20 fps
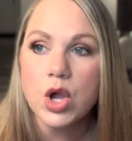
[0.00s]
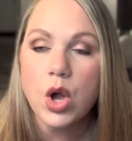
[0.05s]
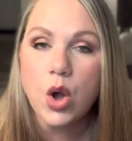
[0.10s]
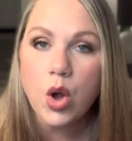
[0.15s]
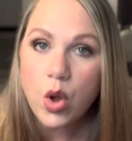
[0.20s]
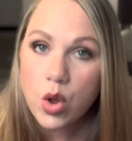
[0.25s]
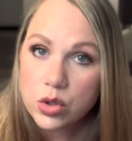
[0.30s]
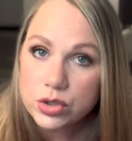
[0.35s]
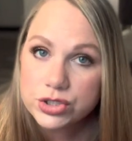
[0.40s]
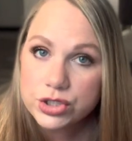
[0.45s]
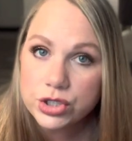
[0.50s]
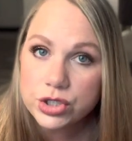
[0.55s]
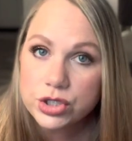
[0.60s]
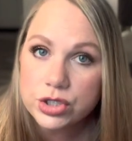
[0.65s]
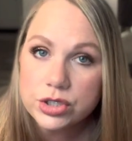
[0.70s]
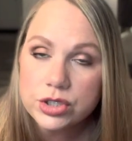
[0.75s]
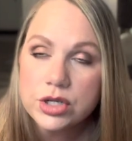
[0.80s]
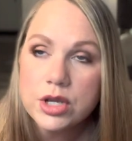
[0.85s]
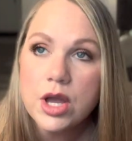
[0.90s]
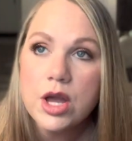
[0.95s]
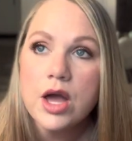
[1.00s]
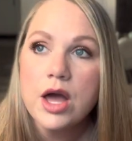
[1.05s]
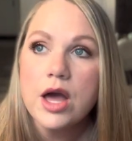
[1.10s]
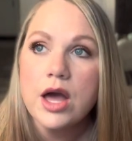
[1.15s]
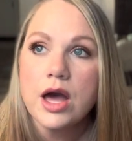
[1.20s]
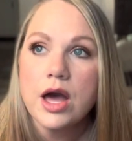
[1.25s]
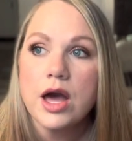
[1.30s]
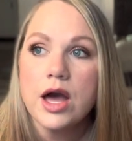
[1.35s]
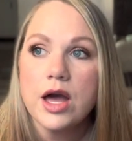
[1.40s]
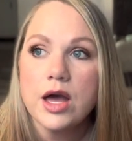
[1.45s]
older,
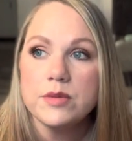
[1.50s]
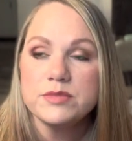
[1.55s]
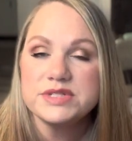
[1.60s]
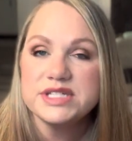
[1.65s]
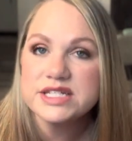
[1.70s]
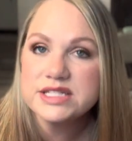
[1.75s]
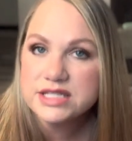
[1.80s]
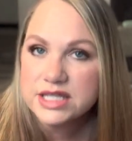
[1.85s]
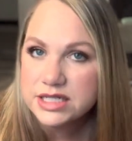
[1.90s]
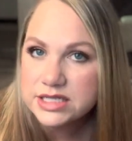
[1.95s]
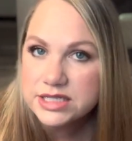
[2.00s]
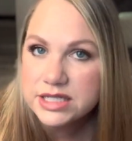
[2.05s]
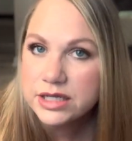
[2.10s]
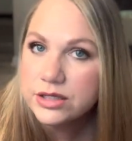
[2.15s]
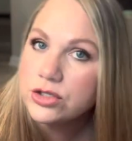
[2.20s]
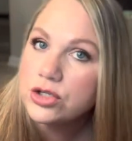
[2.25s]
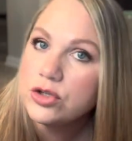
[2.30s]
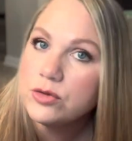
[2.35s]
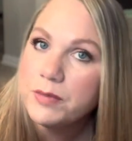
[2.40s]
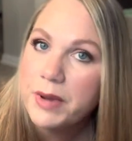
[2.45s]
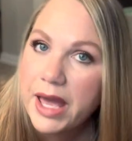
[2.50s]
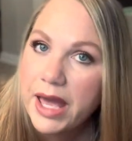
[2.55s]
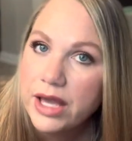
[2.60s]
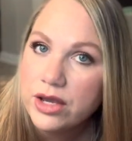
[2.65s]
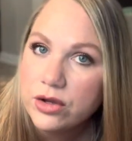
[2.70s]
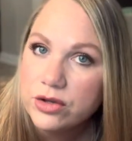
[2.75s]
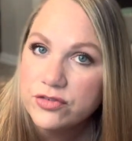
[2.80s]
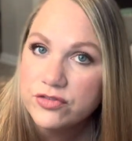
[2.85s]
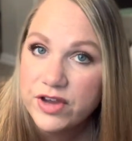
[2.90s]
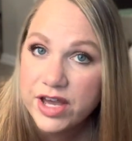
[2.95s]
um, discontinued
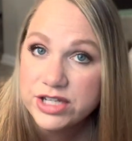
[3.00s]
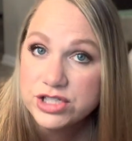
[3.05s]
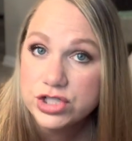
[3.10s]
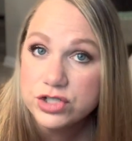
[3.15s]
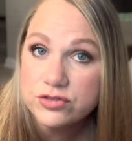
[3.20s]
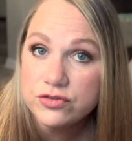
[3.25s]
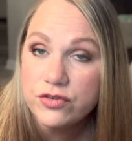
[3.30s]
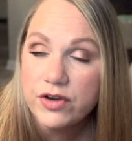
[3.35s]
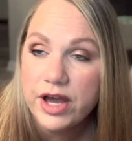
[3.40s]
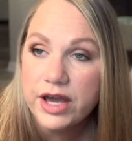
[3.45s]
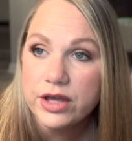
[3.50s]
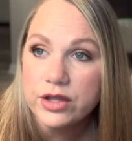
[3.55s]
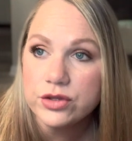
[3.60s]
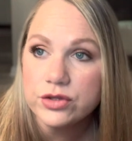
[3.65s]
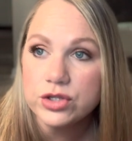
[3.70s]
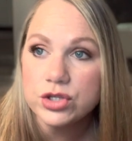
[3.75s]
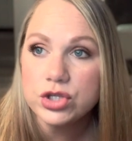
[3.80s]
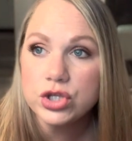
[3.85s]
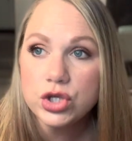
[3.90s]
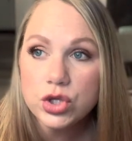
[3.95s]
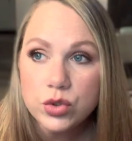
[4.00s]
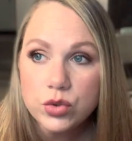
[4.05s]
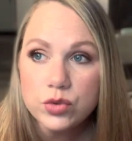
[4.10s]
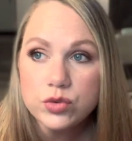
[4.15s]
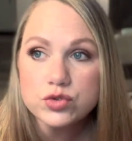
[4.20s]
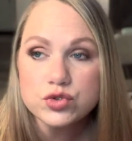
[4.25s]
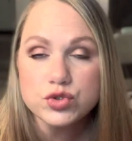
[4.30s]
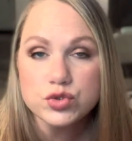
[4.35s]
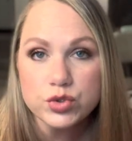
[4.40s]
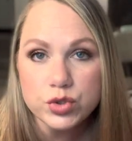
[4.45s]
bag on Fashionphile,
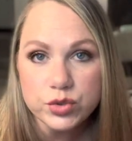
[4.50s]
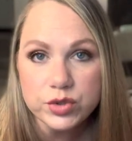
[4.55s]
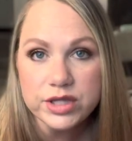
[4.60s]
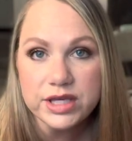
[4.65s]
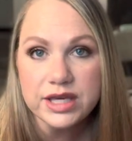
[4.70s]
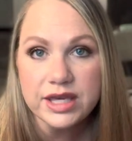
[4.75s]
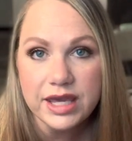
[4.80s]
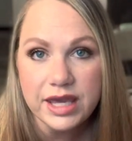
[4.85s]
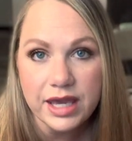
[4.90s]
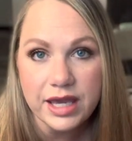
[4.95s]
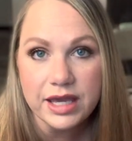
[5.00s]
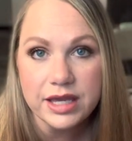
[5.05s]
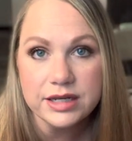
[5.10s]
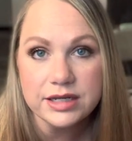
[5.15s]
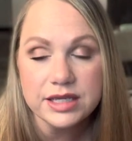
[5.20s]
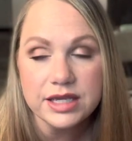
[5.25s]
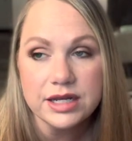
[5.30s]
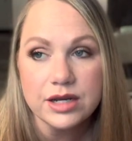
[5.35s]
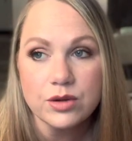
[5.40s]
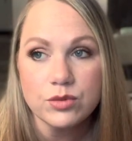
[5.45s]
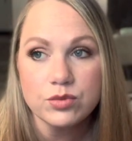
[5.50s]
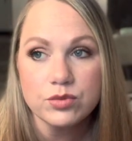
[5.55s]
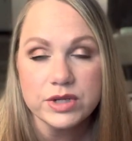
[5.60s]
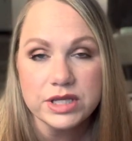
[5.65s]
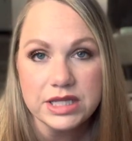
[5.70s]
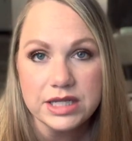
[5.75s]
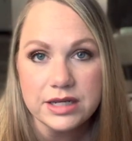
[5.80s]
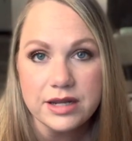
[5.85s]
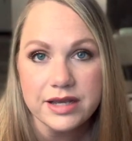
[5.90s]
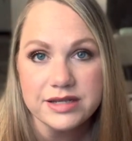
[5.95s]
you truly can get a
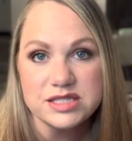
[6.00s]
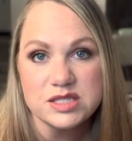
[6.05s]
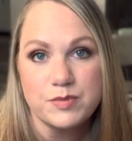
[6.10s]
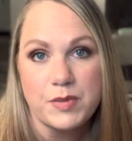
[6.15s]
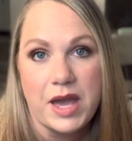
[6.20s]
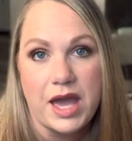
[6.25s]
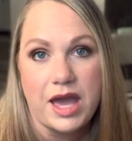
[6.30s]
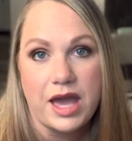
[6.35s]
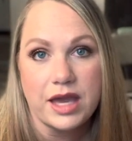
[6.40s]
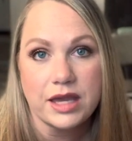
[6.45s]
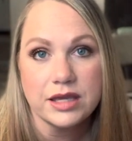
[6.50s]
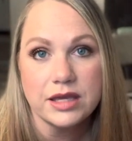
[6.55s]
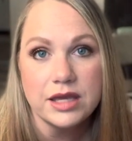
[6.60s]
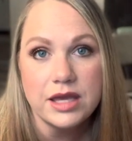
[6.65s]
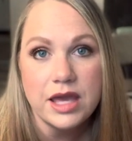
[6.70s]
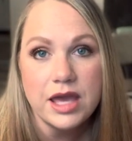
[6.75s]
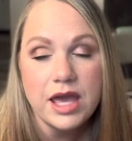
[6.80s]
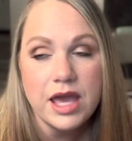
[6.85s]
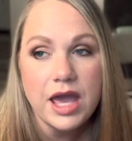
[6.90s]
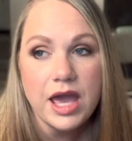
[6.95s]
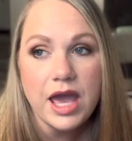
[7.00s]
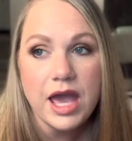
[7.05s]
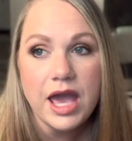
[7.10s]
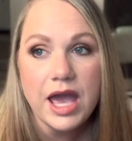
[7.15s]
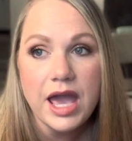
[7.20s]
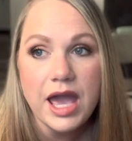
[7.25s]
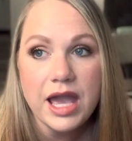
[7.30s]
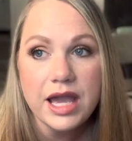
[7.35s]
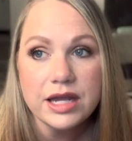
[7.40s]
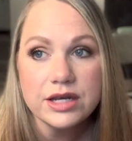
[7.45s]
really nice bag
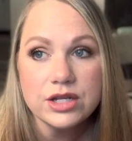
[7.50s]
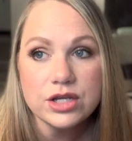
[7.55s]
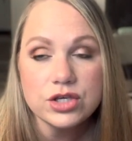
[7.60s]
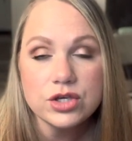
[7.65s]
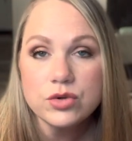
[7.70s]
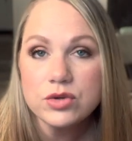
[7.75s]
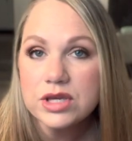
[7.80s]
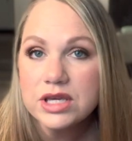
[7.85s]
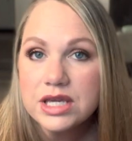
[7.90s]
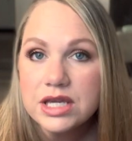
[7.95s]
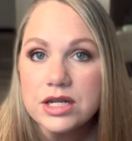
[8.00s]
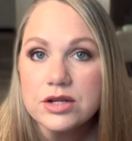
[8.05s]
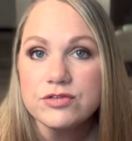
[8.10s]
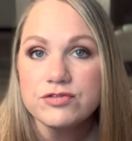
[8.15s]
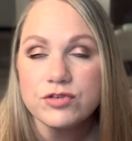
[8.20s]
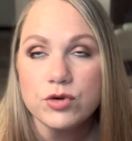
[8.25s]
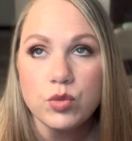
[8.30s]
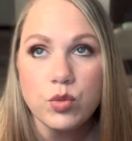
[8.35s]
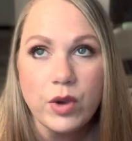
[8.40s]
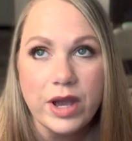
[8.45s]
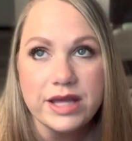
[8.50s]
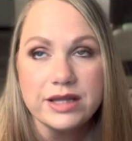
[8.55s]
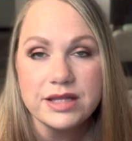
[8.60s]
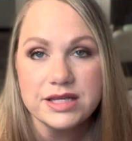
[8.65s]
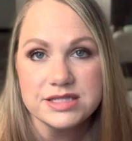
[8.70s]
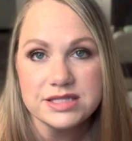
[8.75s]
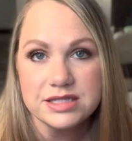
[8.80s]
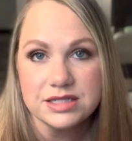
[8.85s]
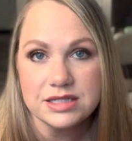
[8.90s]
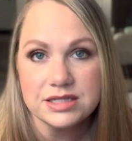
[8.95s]
and you can get it for way
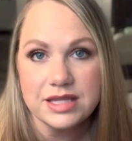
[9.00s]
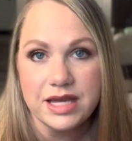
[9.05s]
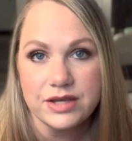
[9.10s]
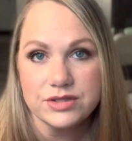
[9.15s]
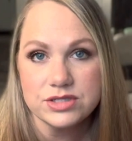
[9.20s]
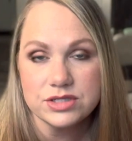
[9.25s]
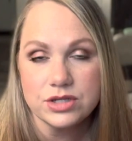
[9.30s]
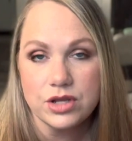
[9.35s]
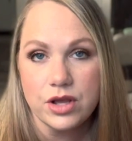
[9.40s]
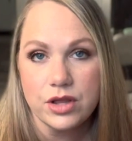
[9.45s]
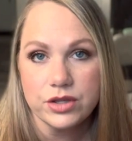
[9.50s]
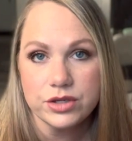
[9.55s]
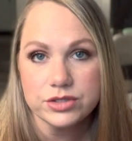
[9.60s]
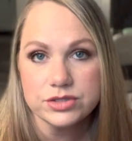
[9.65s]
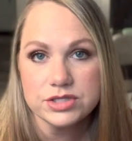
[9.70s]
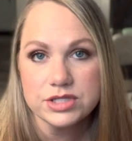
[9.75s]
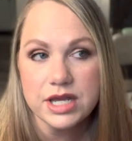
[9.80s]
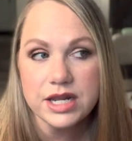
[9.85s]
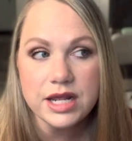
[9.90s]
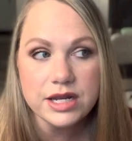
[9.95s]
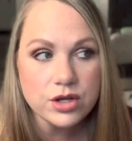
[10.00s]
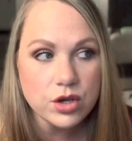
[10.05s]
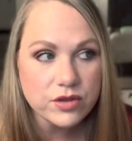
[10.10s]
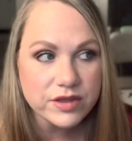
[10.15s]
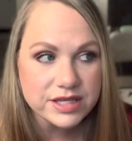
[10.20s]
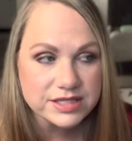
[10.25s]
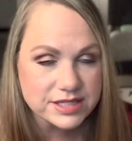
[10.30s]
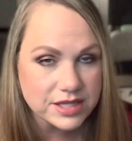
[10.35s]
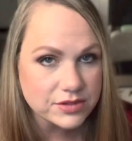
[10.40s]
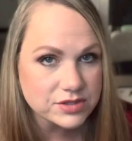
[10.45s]
less than a $1,000. And I know
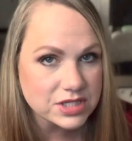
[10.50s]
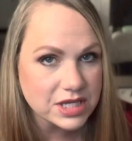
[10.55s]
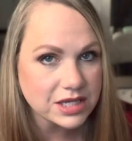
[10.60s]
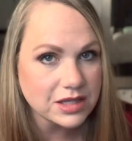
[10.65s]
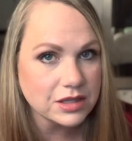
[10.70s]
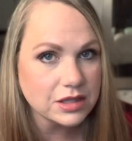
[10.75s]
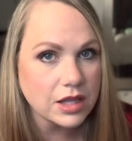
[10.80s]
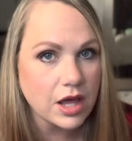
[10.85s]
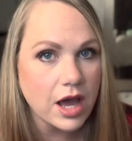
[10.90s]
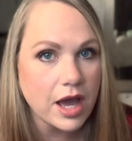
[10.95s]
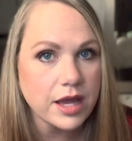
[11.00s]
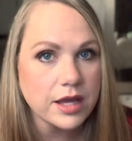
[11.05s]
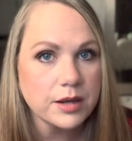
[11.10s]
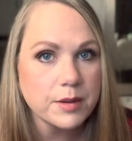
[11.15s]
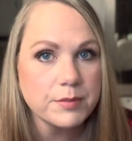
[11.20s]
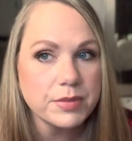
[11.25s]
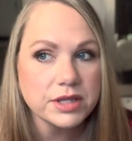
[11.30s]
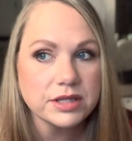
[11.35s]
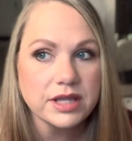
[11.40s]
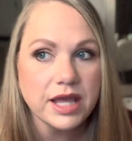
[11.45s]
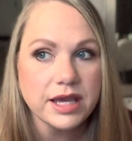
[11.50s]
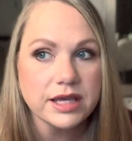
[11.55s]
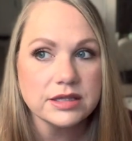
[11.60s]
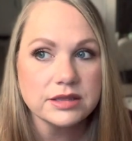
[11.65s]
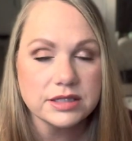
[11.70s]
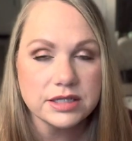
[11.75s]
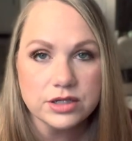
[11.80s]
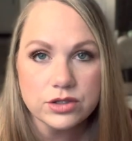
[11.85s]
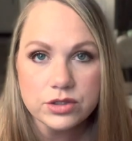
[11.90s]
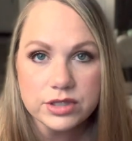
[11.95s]
that sounds like a lot, but like
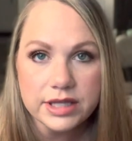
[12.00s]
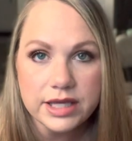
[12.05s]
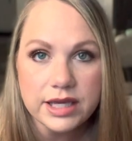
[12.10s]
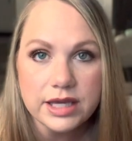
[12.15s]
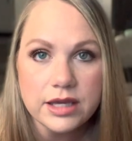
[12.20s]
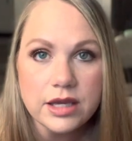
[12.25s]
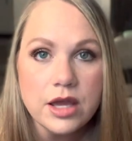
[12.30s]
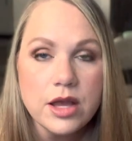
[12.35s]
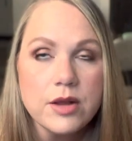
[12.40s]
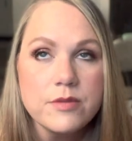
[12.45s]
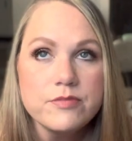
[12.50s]
literally,